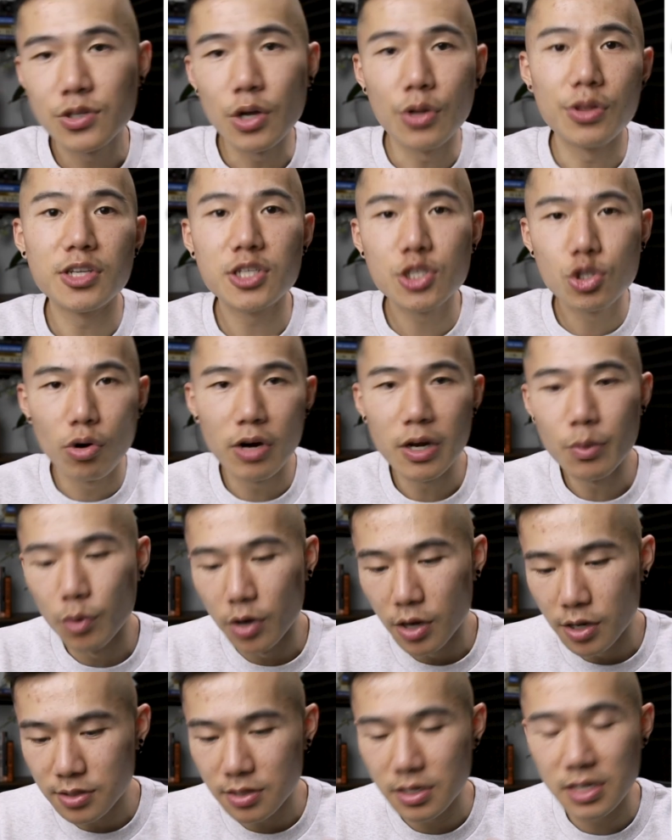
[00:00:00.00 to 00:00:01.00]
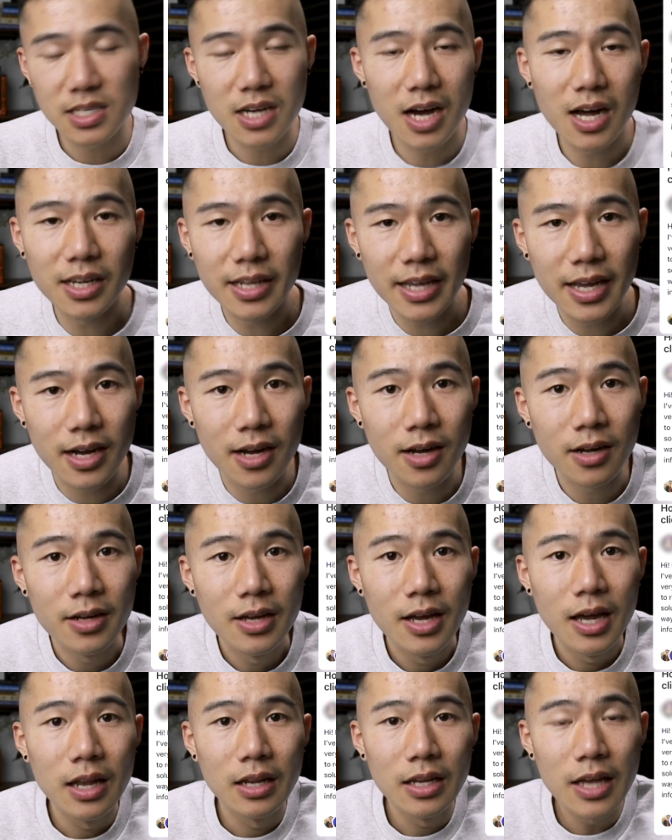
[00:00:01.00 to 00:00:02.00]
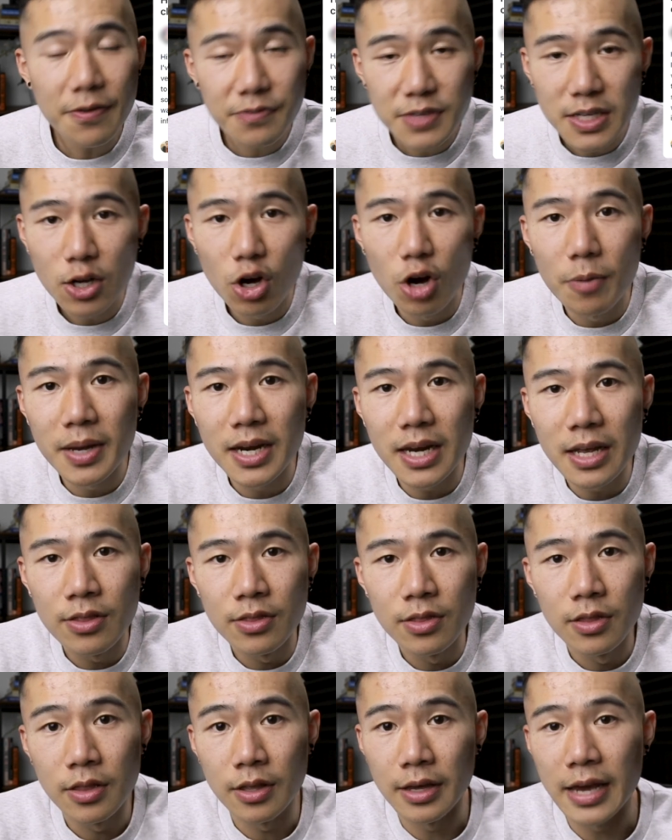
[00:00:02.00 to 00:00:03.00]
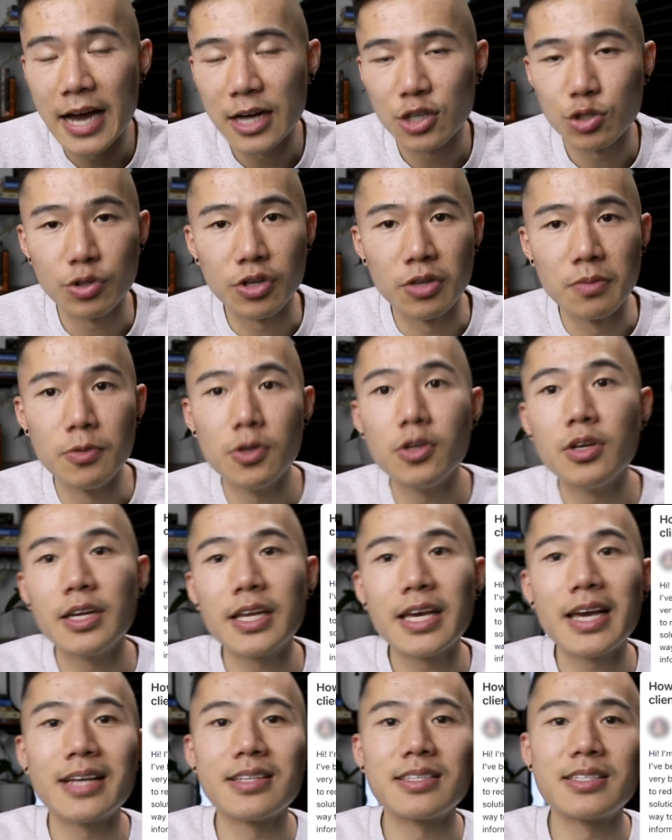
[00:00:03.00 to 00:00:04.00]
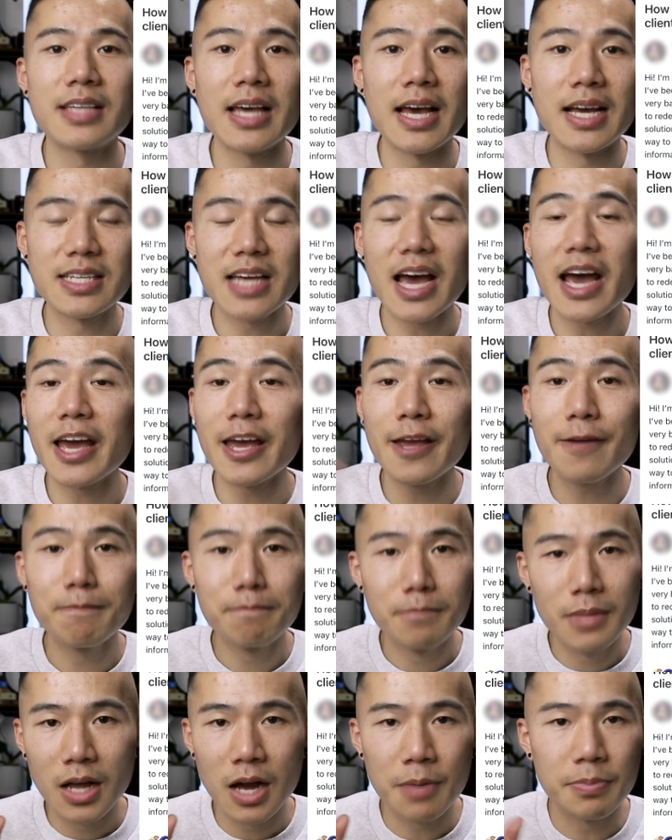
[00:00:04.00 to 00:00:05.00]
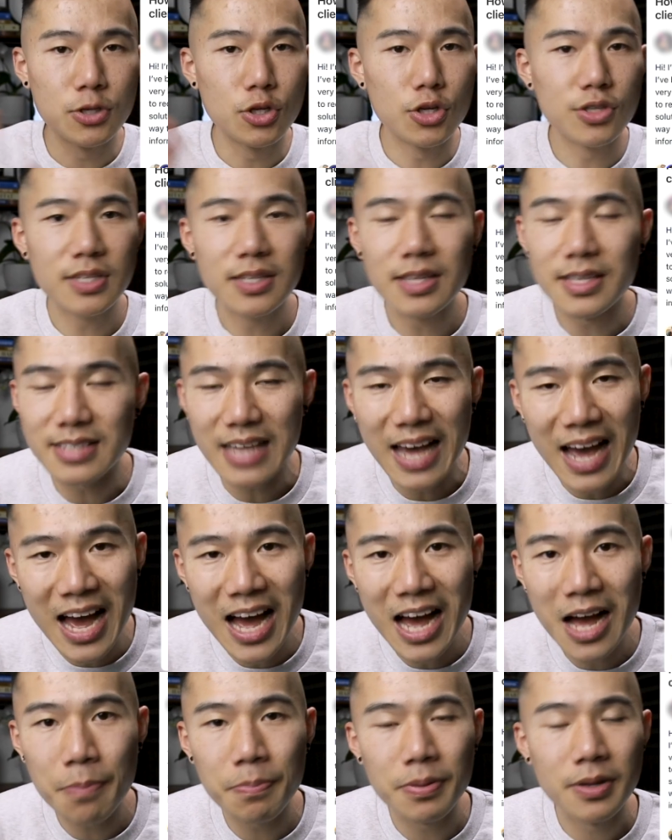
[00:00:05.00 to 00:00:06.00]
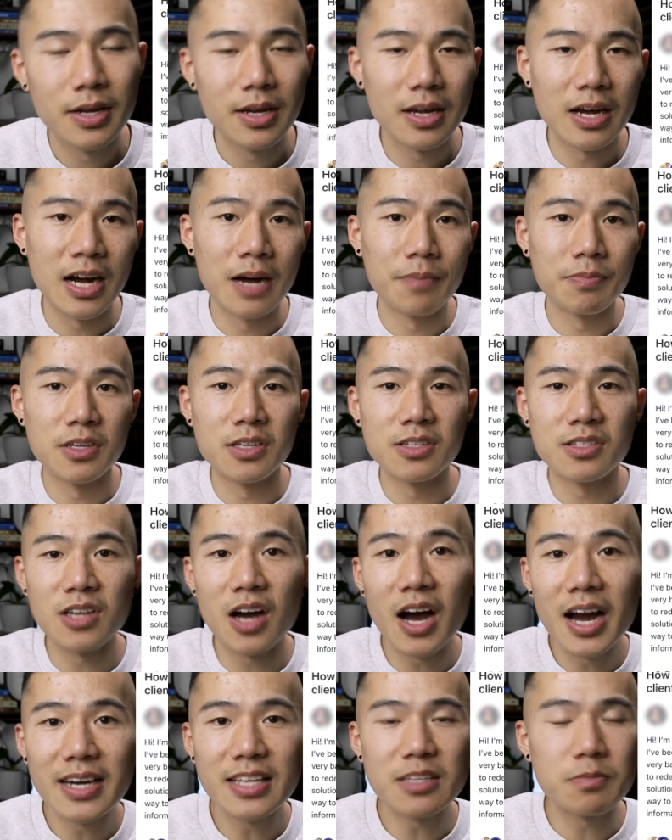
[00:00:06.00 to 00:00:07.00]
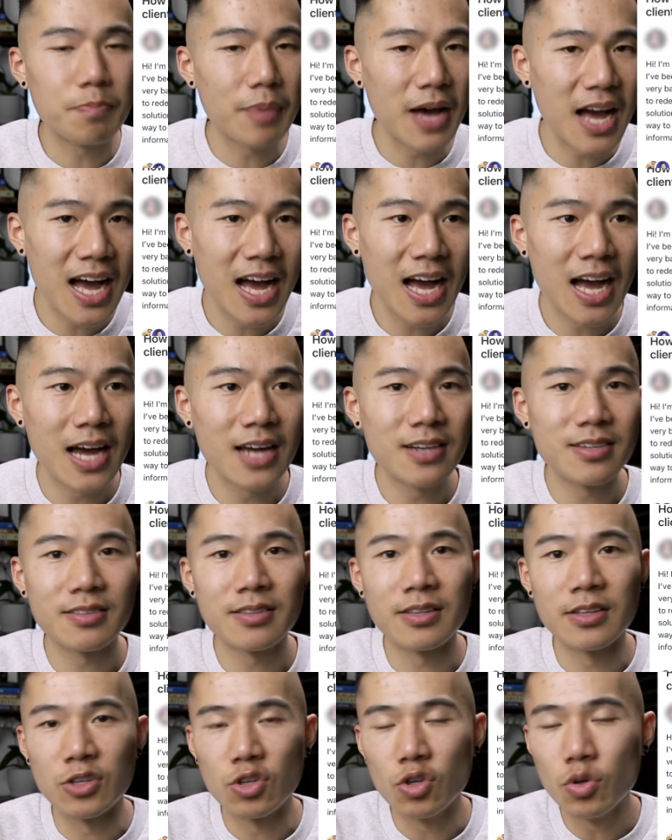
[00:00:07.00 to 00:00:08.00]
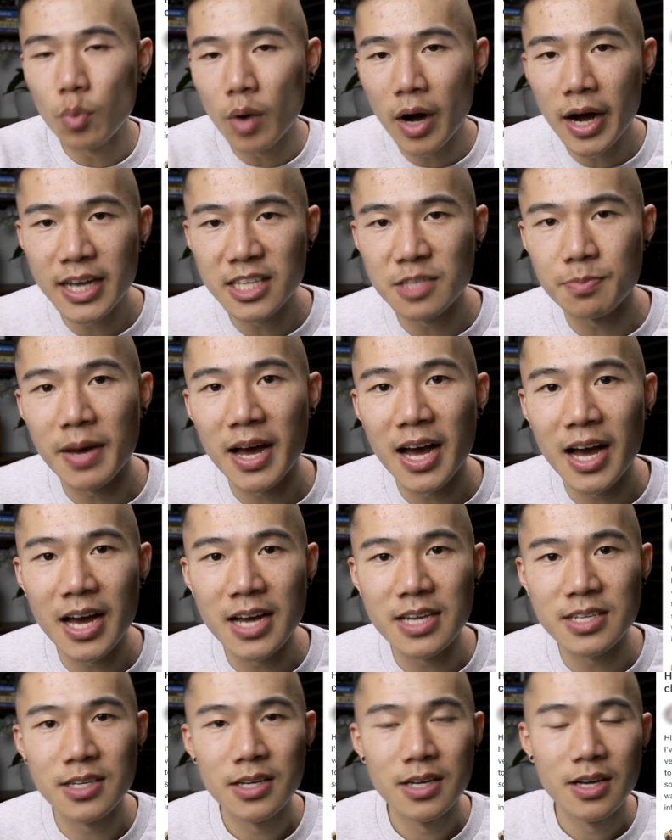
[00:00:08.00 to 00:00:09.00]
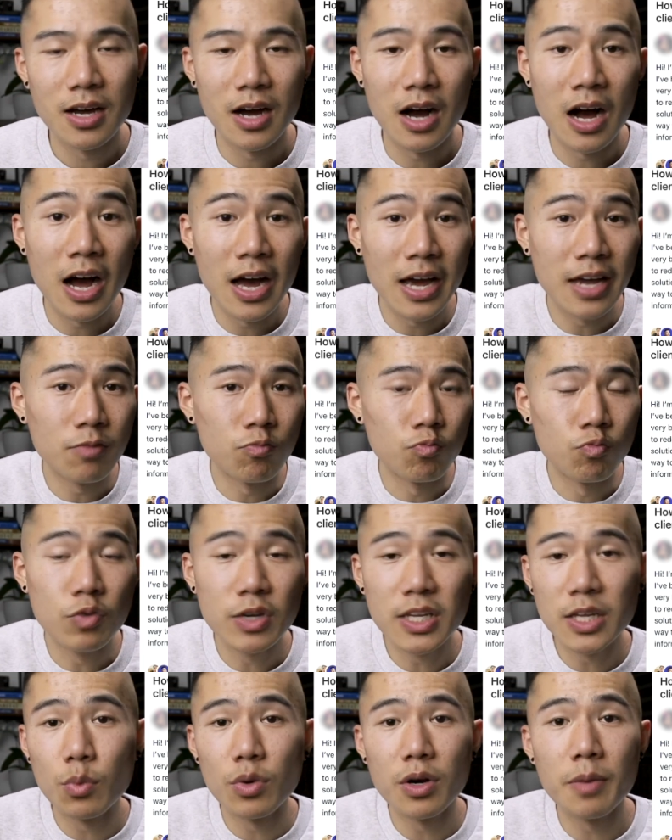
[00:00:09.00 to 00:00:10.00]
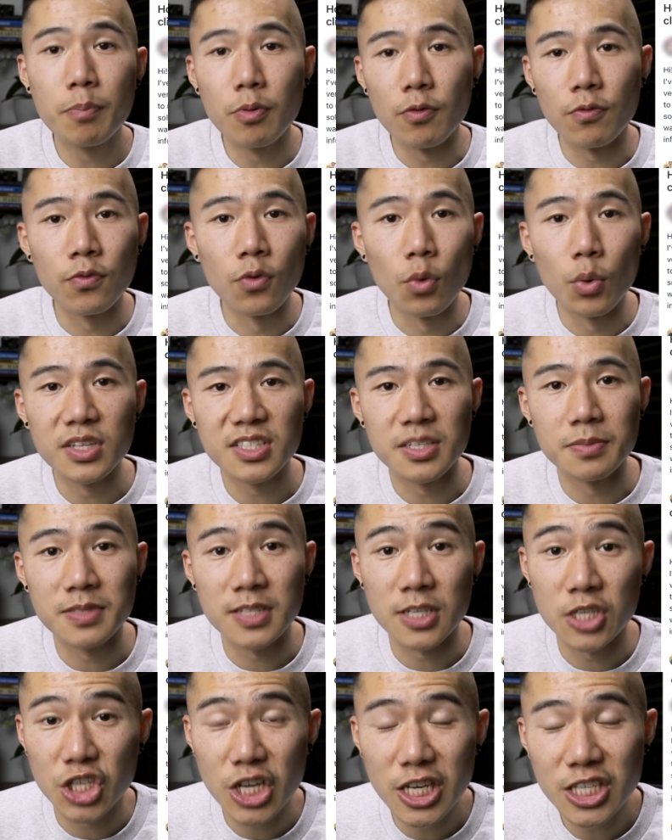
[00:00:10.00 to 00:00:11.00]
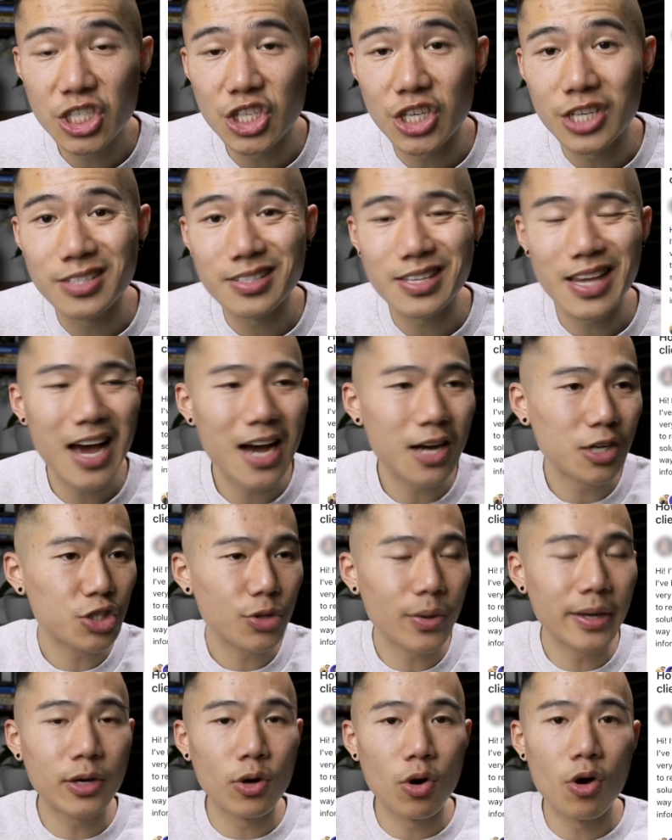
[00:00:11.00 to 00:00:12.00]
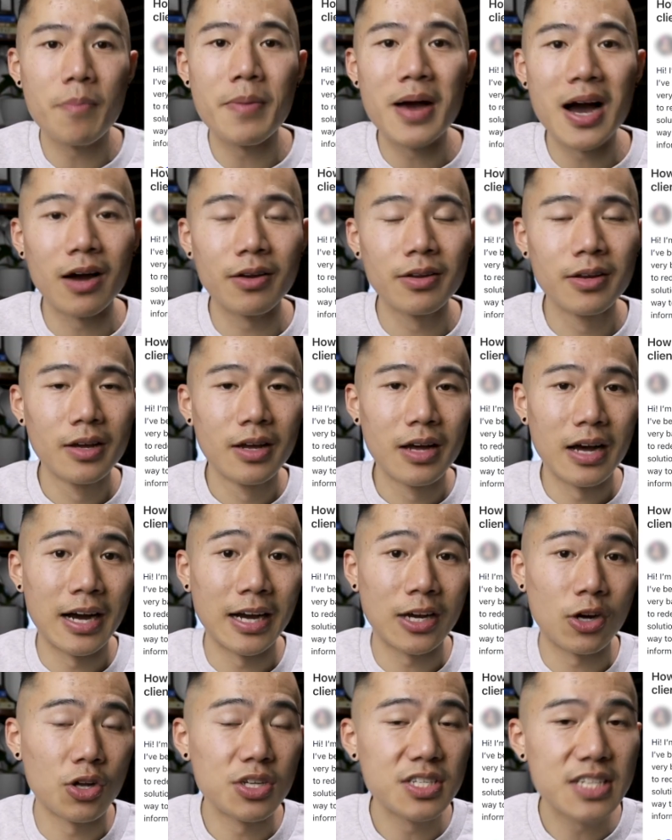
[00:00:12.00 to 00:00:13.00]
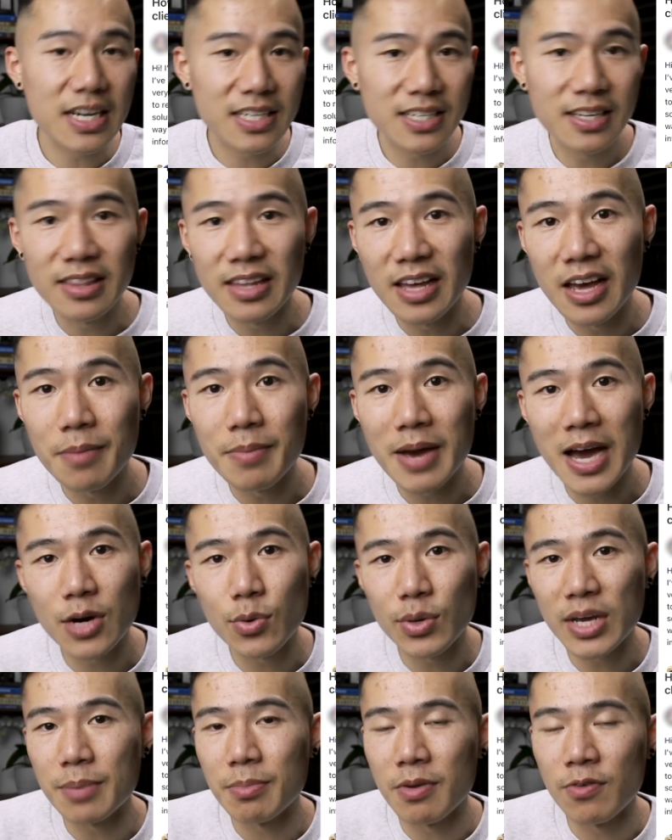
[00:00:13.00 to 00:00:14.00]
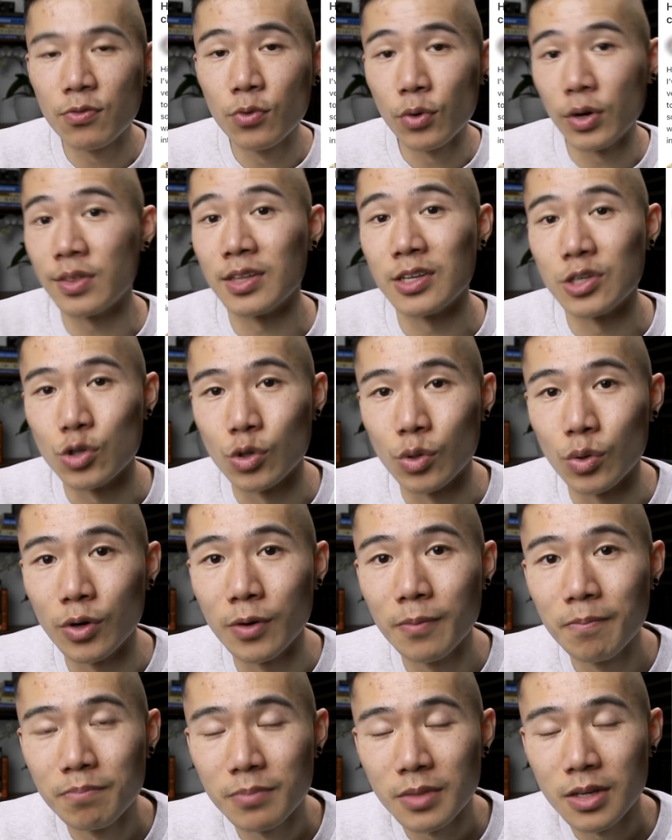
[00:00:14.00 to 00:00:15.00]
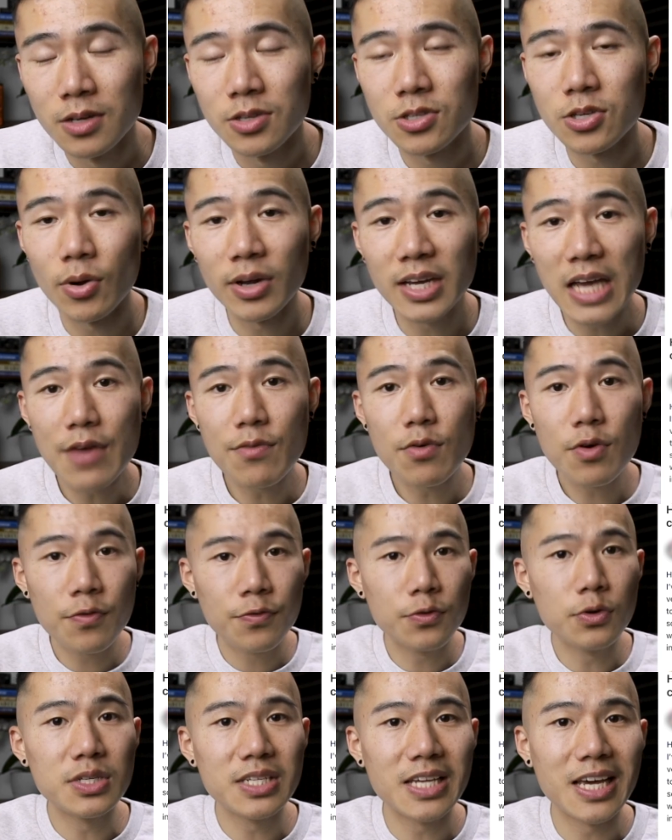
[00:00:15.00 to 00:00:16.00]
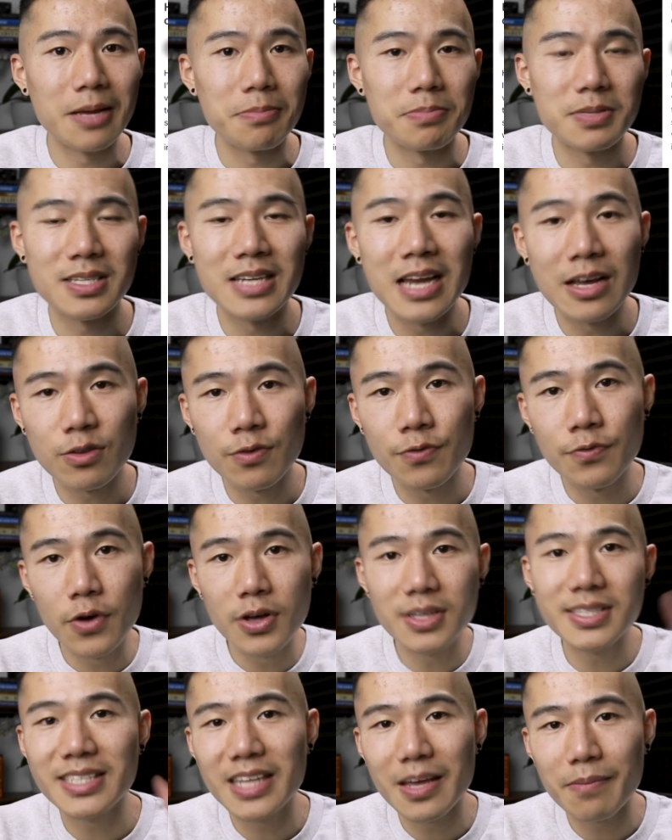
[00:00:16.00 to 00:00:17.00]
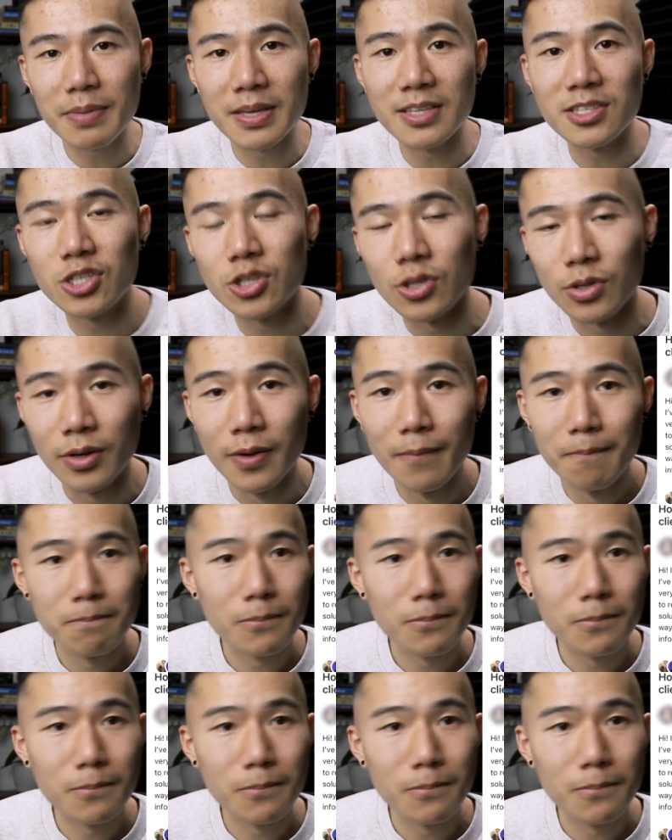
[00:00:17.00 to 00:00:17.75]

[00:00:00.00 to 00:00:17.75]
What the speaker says: So the story was, Natalia left a comment in the actual community and said, hey, I've been using this app, the design is bad, the UI is bad, I really want to put forward some suggestions, how should I go about contacting them, how do I get my foot in the door? So I gave her a few tips. Now the first tip is to